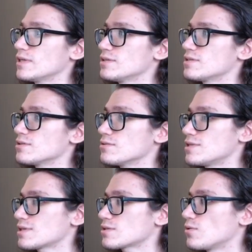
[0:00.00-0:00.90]
so
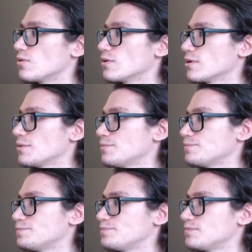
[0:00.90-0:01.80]
6 core,
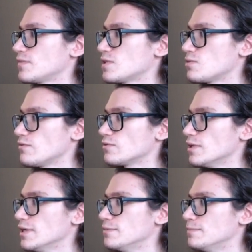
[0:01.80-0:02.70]
12
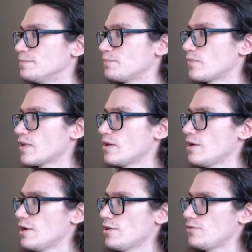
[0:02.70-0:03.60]
thread,
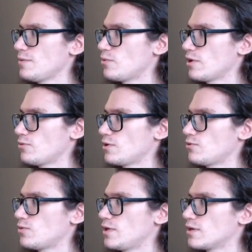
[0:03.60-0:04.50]

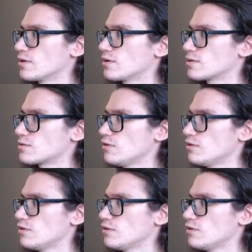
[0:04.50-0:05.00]
3.33 gigahertz, 12